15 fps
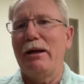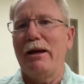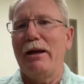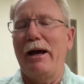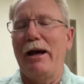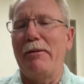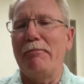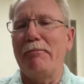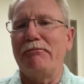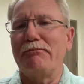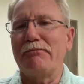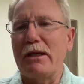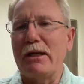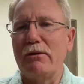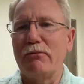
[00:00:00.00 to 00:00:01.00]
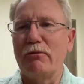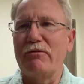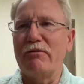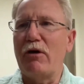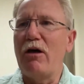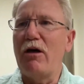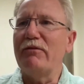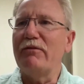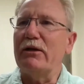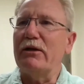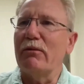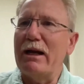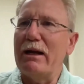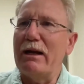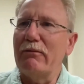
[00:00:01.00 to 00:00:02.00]
of revolving
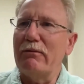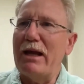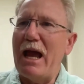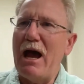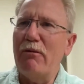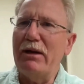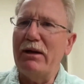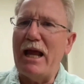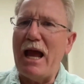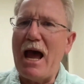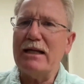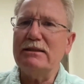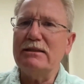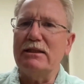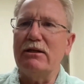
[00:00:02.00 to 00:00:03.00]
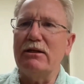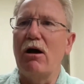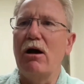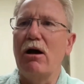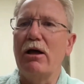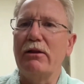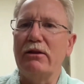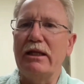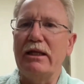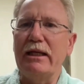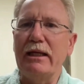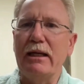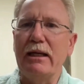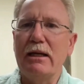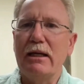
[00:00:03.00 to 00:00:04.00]
around how it acted on
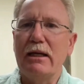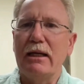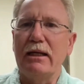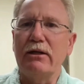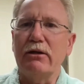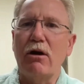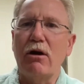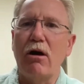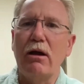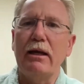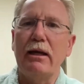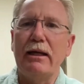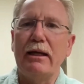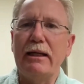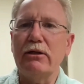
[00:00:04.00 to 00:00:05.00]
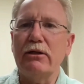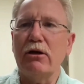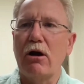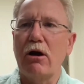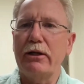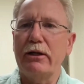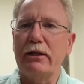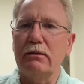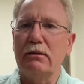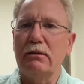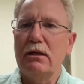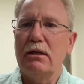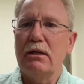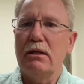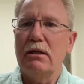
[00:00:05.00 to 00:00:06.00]
the endocardial
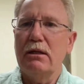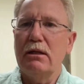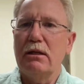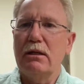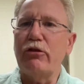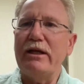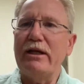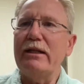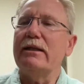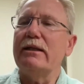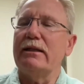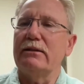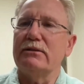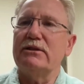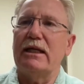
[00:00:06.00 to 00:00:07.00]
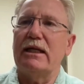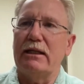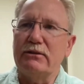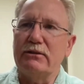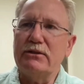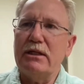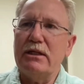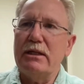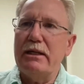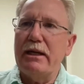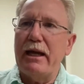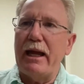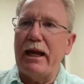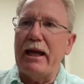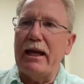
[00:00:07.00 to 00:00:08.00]
endothelial cells
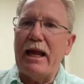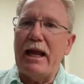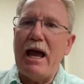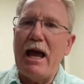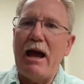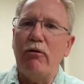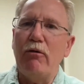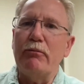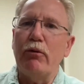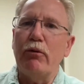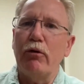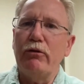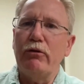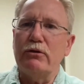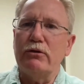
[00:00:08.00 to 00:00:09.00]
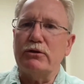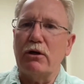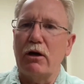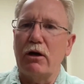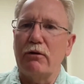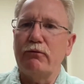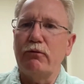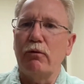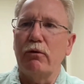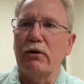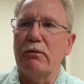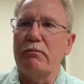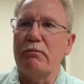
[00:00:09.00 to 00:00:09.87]
and how important those are for